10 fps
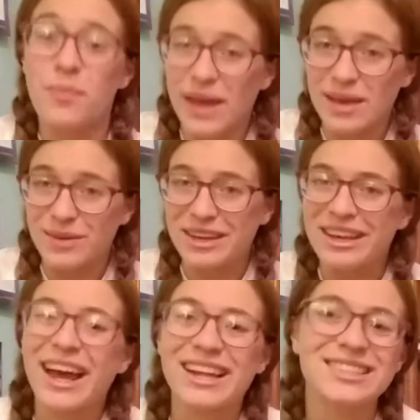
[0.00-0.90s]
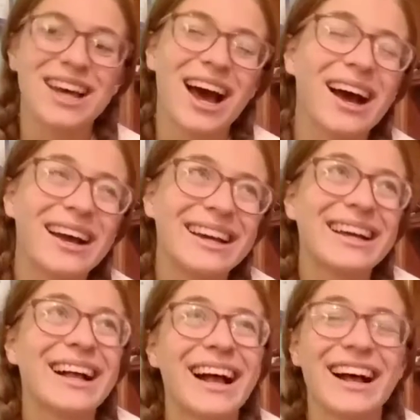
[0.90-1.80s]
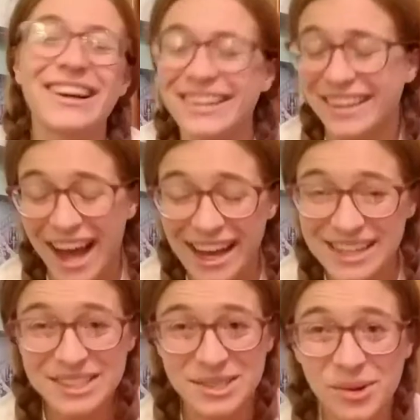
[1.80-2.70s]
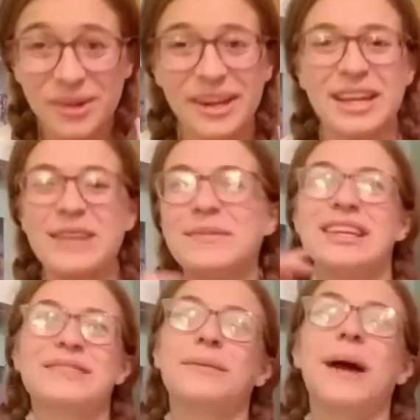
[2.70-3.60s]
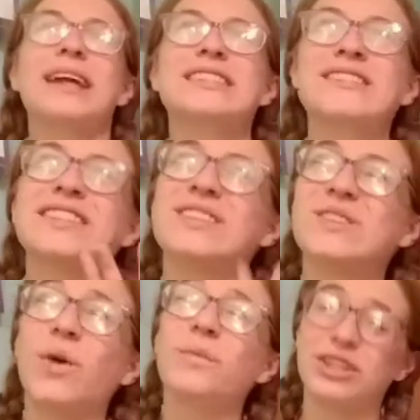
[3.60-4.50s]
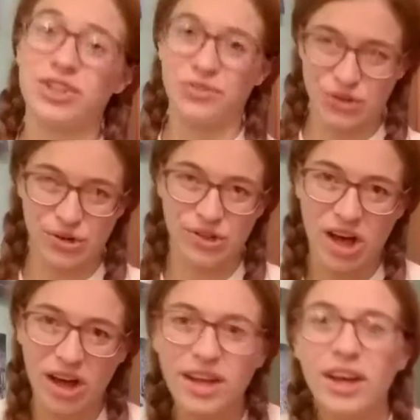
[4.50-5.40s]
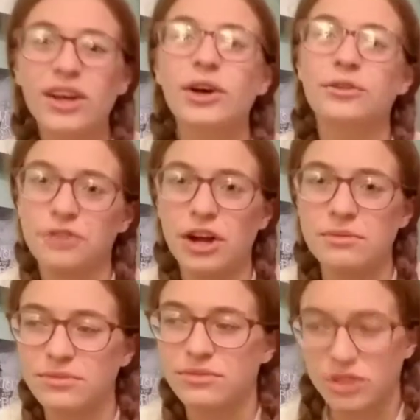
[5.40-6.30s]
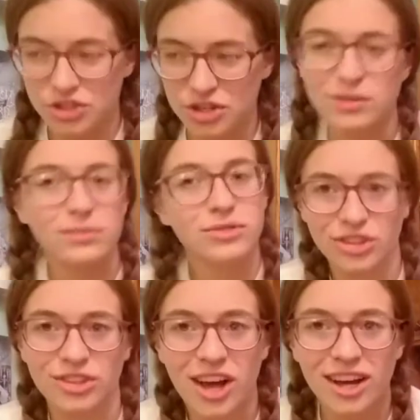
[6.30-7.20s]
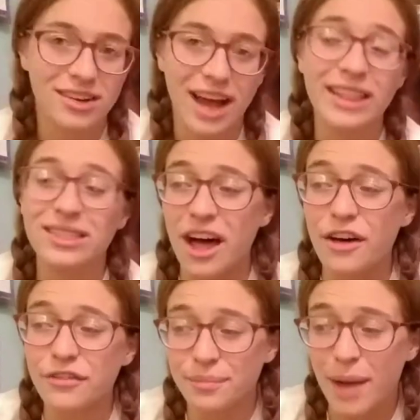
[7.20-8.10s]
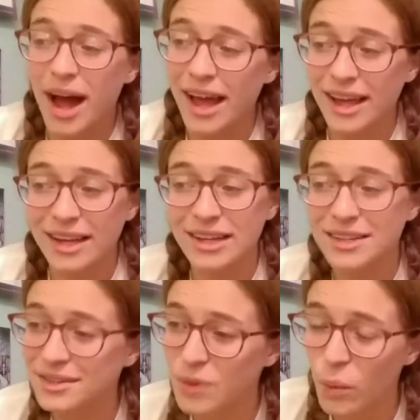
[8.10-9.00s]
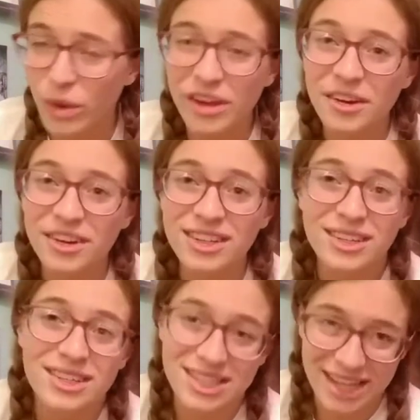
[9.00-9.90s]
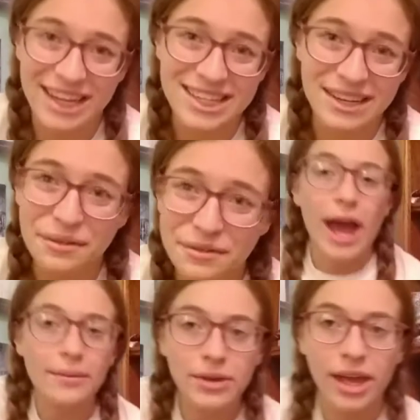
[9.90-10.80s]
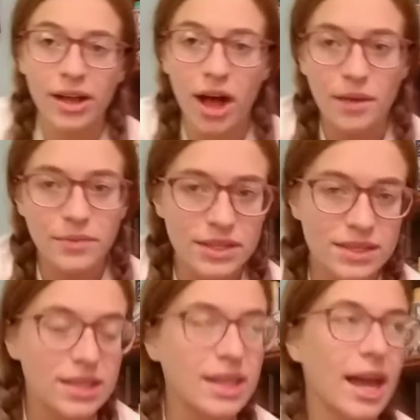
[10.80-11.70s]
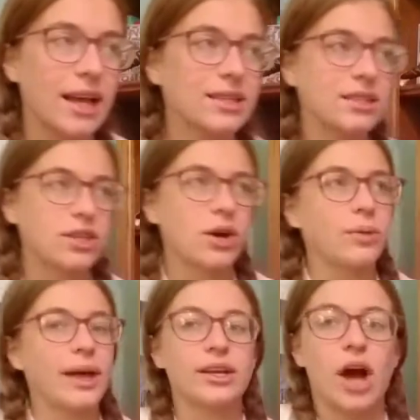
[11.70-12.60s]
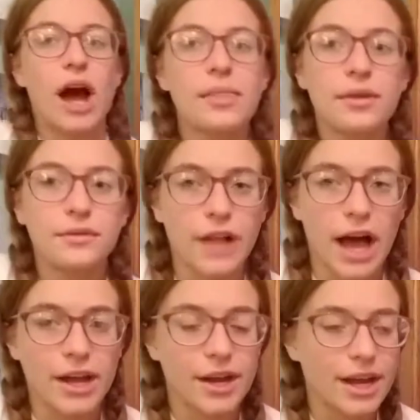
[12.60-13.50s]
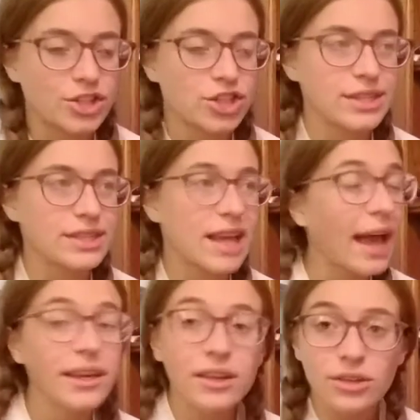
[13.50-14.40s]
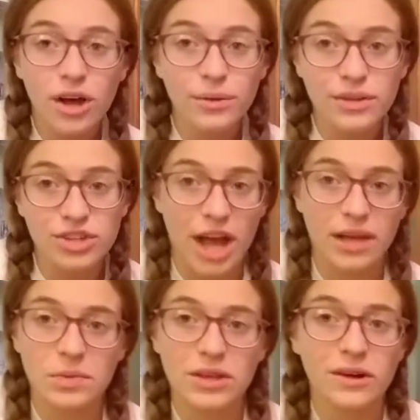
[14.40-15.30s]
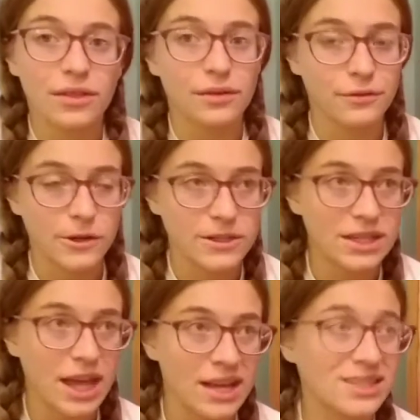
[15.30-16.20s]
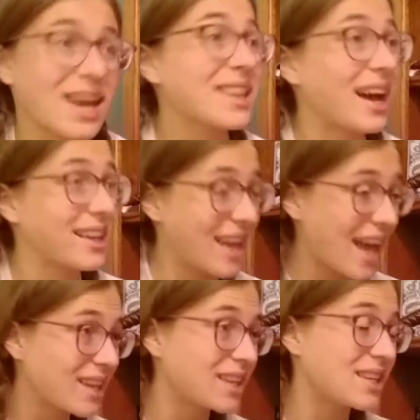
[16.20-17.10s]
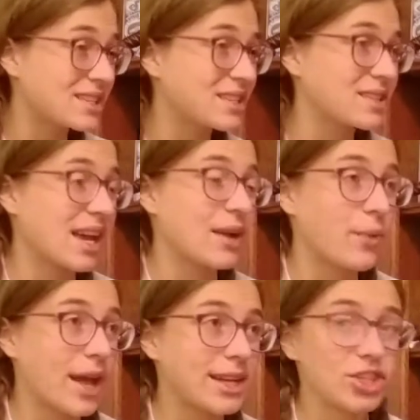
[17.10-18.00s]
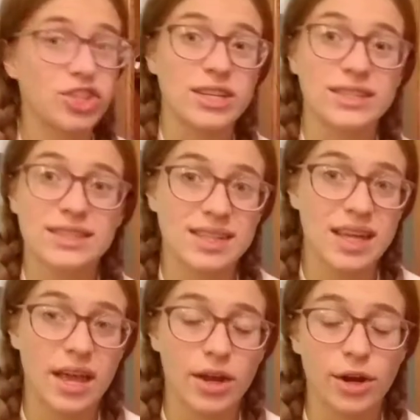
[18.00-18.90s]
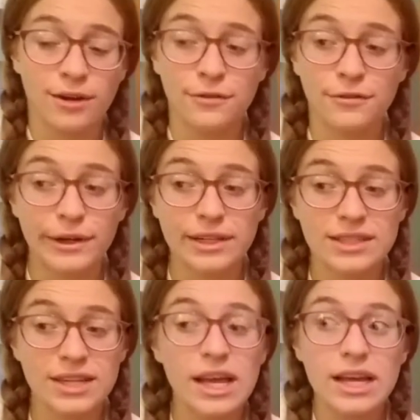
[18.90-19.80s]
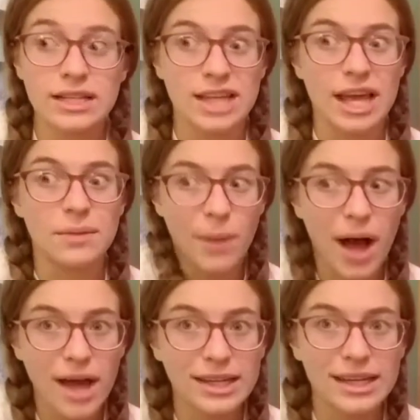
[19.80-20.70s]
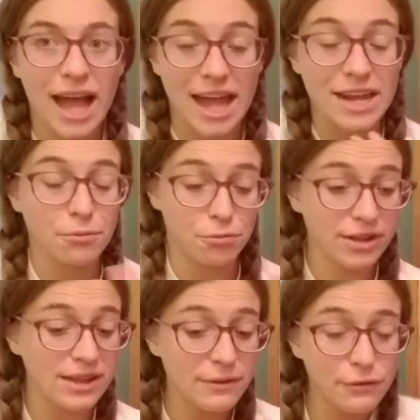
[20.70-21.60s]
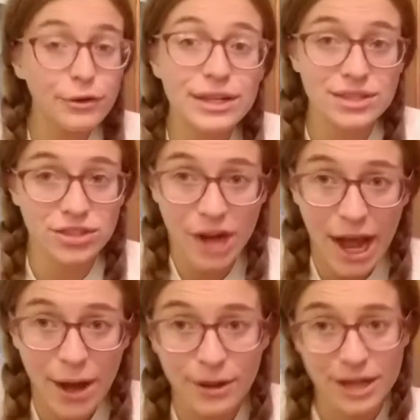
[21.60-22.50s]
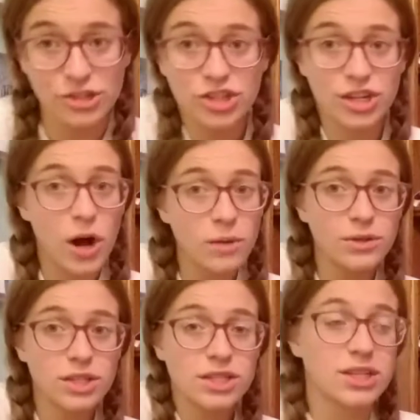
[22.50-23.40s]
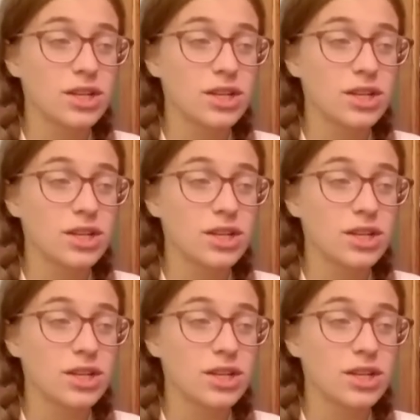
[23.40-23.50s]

baby, and I adore him. He reminds me so much of Sherlock from the show Sherlock. I love my weird detectives. Abigail obviously has, like gotten the flyer and she's tagging along with Jackaby on the first case. And again, this is like when she's seeing her first dead body and it really freaks her out and she almost,